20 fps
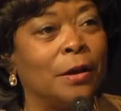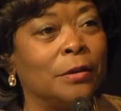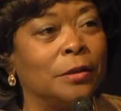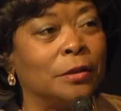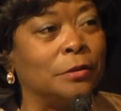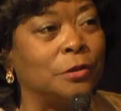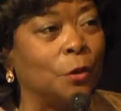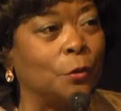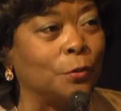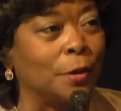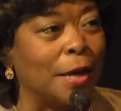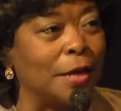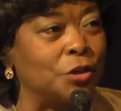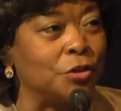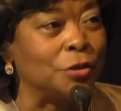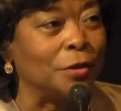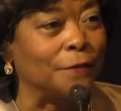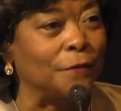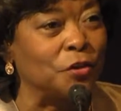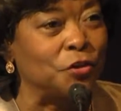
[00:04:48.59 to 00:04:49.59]
the
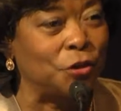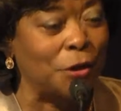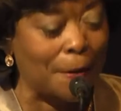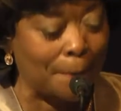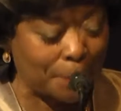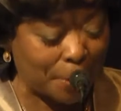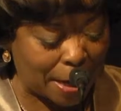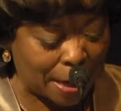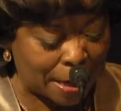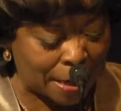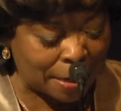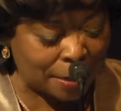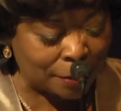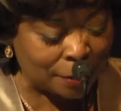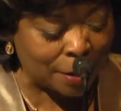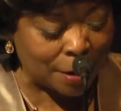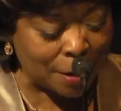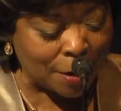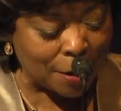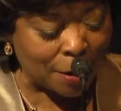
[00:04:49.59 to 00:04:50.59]
donation of the
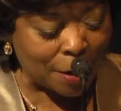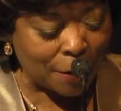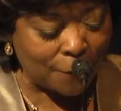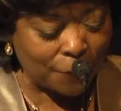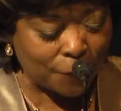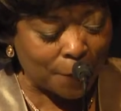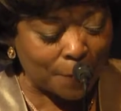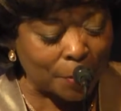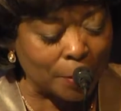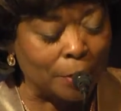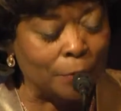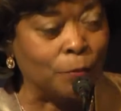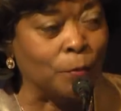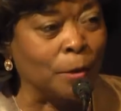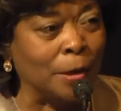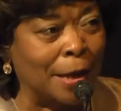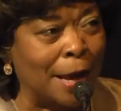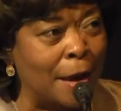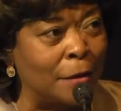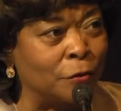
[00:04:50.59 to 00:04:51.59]
champagne from the
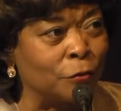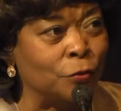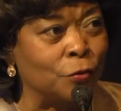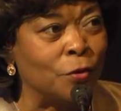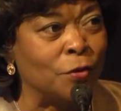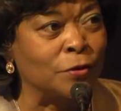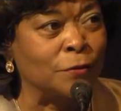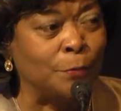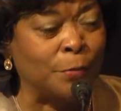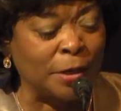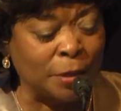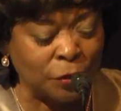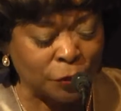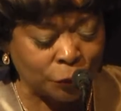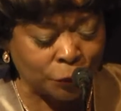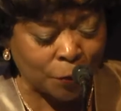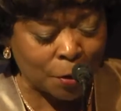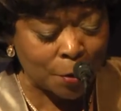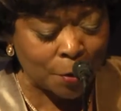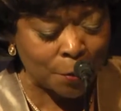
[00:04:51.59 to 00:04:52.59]
Galatars
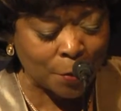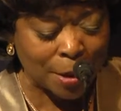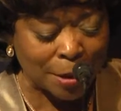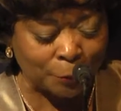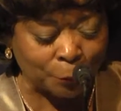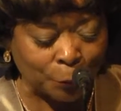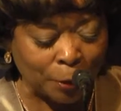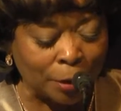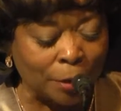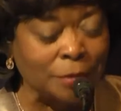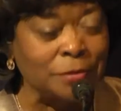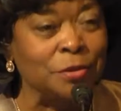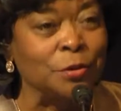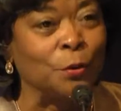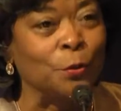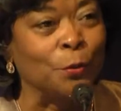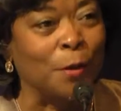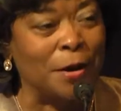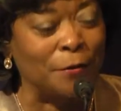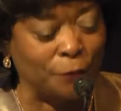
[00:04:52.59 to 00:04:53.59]
Bistro, and we are
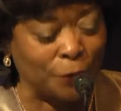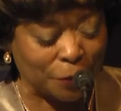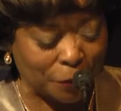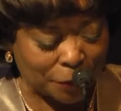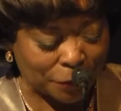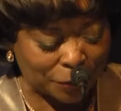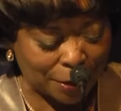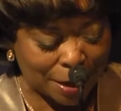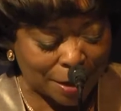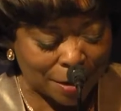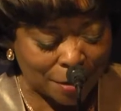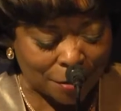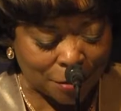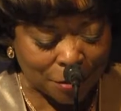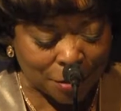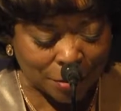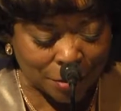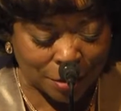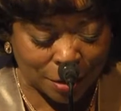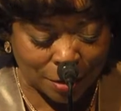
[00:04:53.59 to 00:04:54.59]
so grateful that they
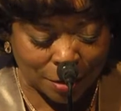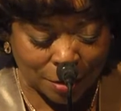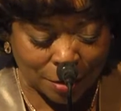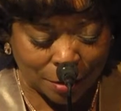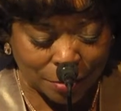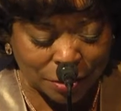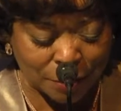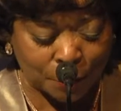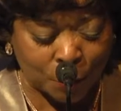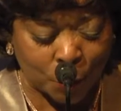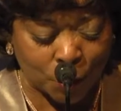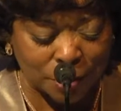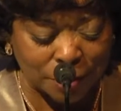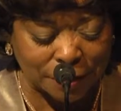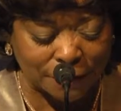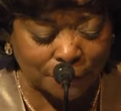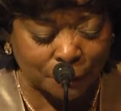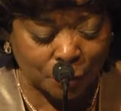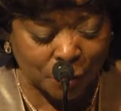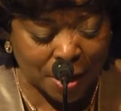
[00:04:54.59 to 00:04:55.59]
are supporters
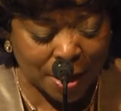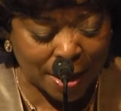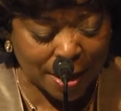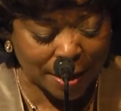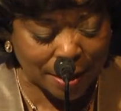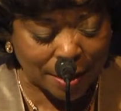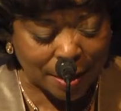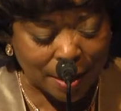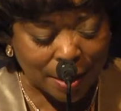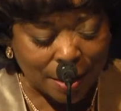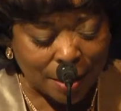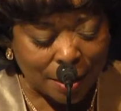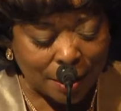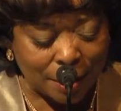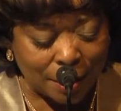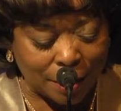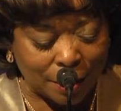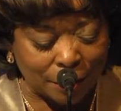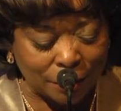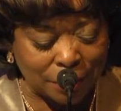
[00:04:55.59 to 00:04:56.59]
of
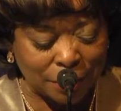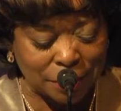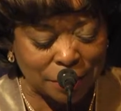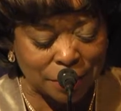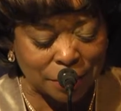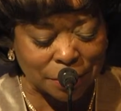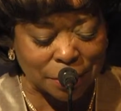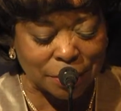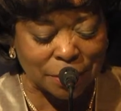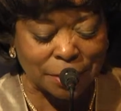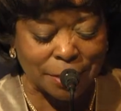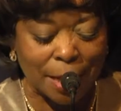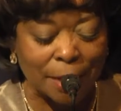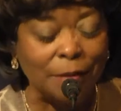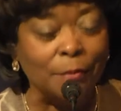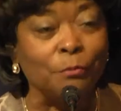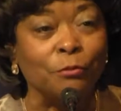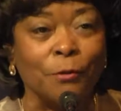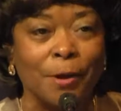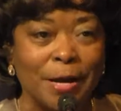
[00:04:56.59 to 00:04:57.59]
BREC. This is a
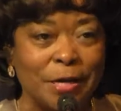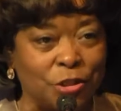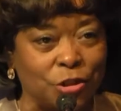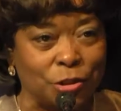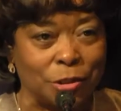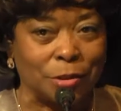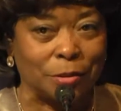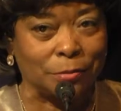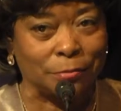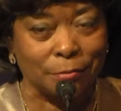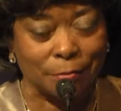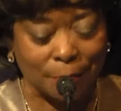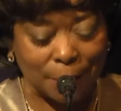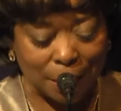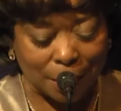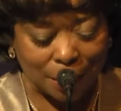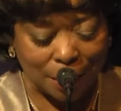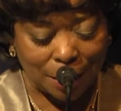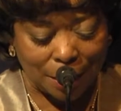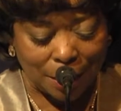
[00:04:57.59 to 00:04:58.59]
celebration
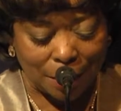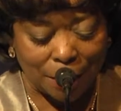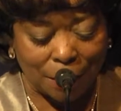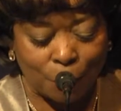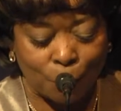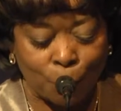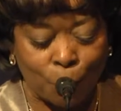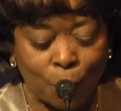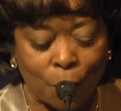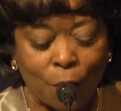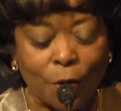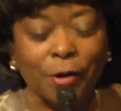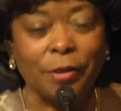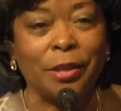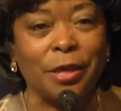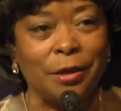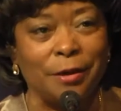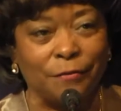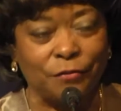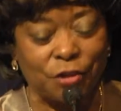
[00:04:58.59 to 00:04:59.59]

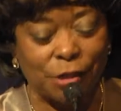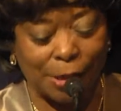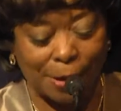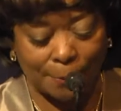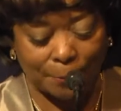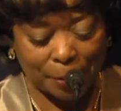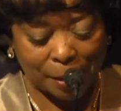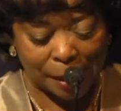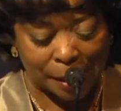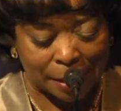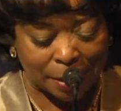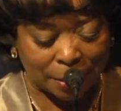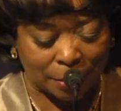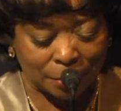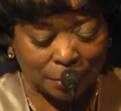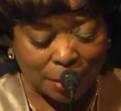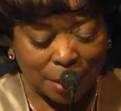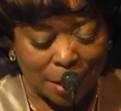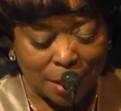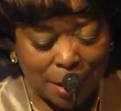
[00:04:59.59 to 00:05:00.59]
worthy of
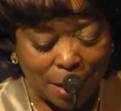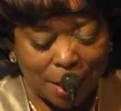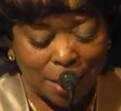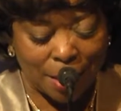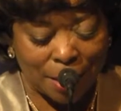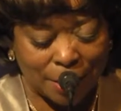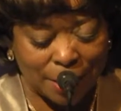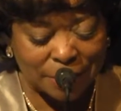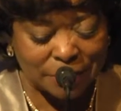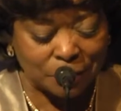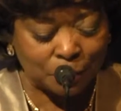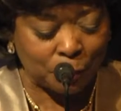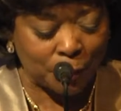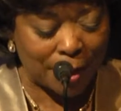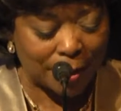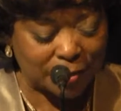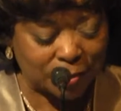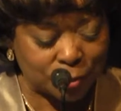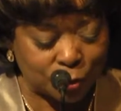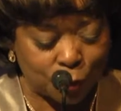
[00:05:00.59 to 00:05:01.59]
champagne. And as
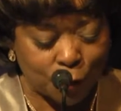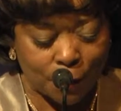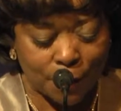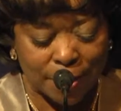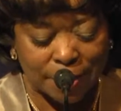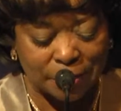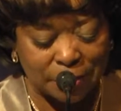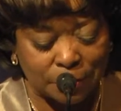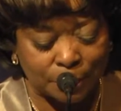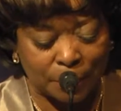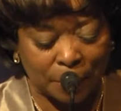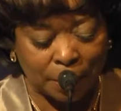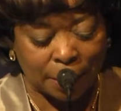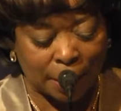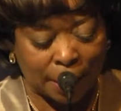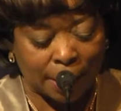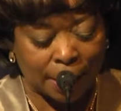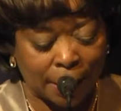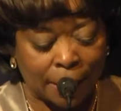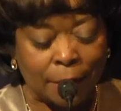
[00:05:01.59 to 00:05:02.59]
BREC stories
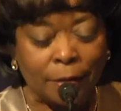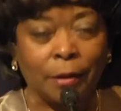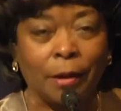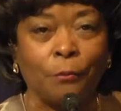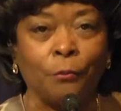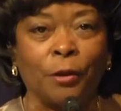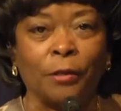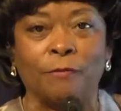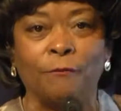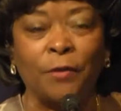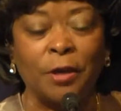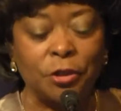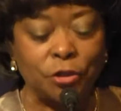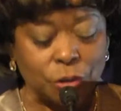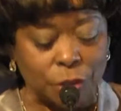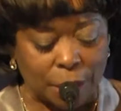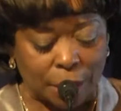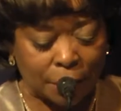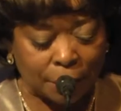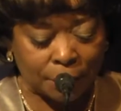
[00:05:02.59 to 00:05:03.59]
began with
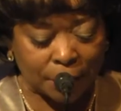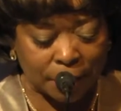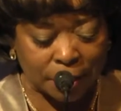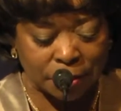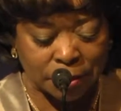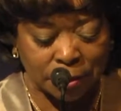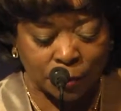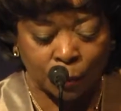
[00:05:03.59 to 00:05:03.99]
visionaries